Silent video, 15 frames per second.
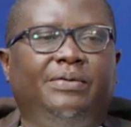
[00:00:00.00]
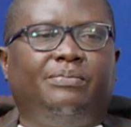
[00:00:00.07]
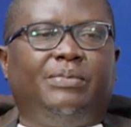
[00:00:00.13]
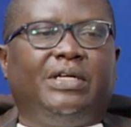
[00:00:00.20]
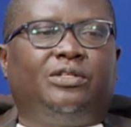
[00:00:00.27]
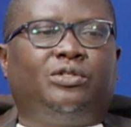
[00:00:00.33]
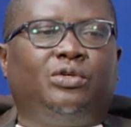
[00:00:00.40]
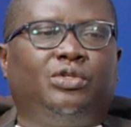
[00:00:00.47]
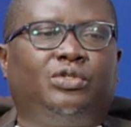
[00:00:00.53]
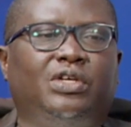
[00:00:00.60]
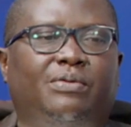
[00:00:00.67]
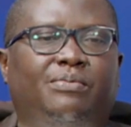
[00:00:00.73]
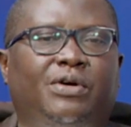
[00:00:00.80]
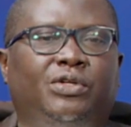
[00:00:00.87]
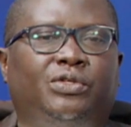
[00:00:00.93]
but it's
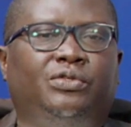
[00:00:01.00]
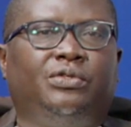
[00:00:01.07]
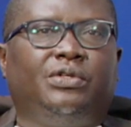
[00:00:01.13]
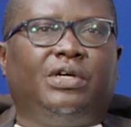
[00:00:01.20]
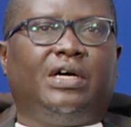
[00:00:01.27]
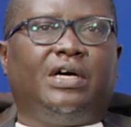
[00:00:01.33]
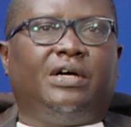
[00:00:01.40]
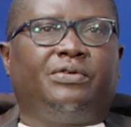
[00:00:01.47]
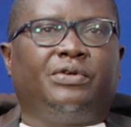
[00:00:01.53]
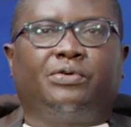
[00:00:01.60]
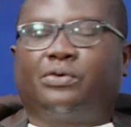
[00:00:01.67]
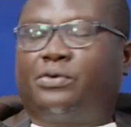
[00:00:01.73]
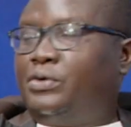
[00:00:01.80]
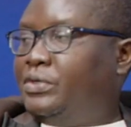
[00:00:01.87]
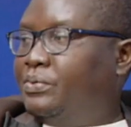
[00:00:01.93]
also about
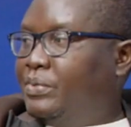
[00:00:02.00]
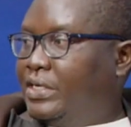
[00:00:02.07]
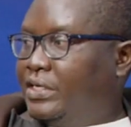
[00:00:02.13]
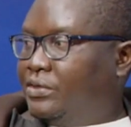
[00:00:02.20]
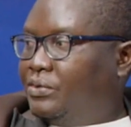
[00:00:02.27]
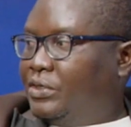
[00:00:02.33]
recruitment.